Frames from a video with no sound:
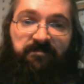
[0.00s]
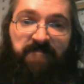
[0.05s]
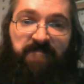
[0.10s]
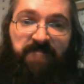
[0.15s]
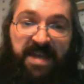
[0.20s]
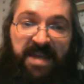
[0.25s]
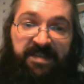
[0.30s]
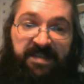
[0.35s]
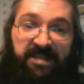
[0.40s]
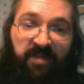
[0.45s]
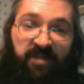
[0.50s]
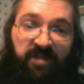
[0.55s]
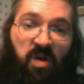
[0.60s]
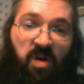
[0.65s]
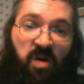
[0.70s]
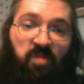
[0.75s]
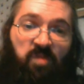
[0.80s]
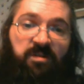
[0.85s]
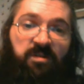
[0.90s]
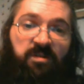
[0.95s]
base
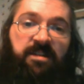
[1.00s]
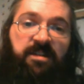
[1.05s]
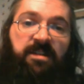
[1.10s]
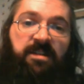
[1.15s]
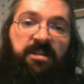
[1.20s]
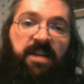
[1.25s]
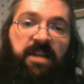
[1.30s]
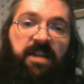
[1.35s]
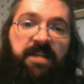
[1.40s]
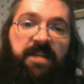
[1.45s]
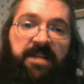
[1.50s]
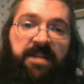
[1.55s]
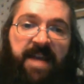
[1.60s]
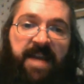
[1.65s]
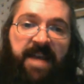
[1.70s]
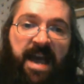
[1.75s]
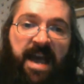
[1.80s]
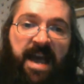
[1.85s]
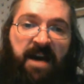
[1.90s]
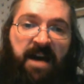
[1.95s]
phone and then
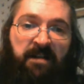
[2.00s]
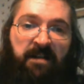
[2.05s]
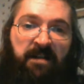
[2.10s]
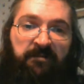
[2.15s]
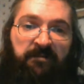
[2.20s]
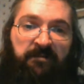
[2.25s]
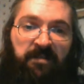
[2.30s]
have